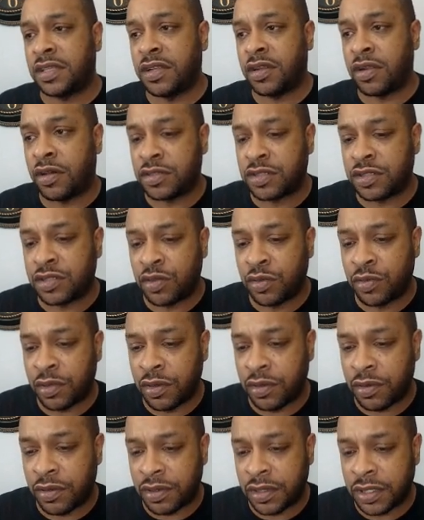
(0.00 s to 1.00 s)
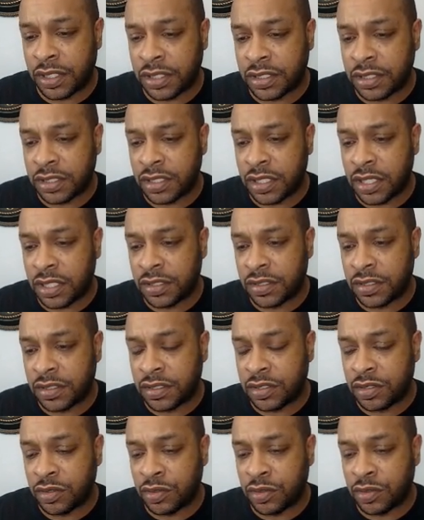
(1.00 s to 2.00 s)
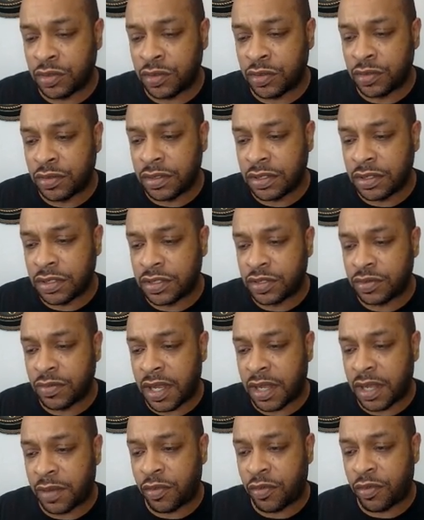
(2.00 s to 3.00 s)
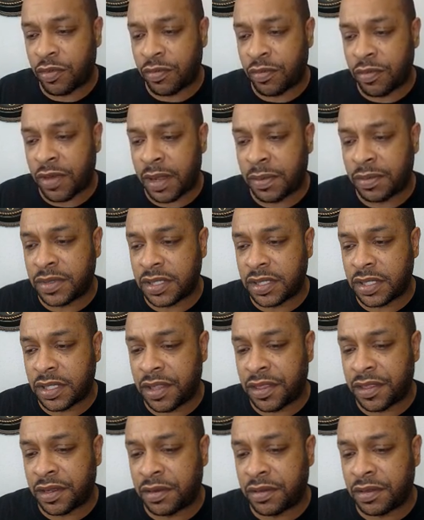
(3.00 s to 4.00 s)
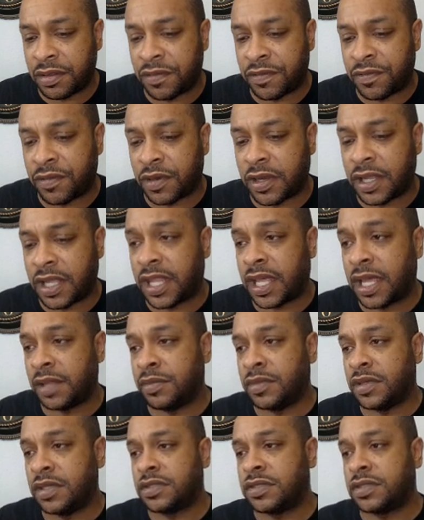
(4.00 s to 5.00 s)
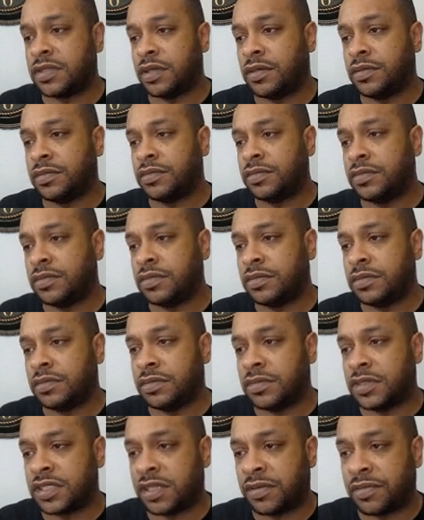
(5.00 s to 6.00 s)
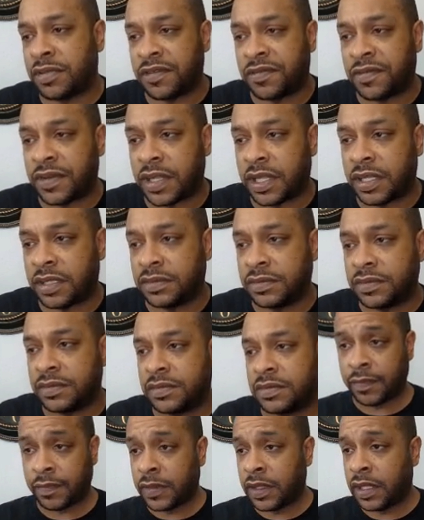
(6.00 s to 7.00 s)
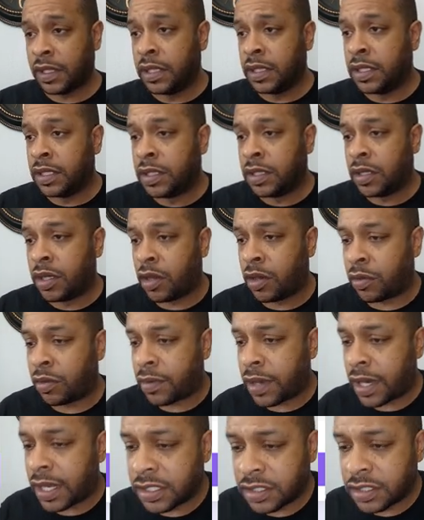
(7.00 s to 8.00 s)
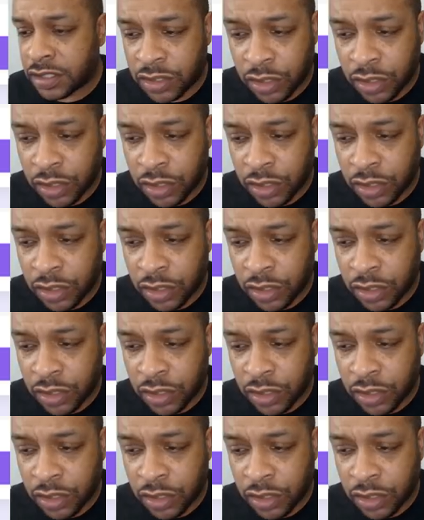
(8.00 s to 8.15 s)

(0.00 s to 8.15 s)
And also we're going to swap wrapped Ethereum for Klima. So let's get ready for that. All right.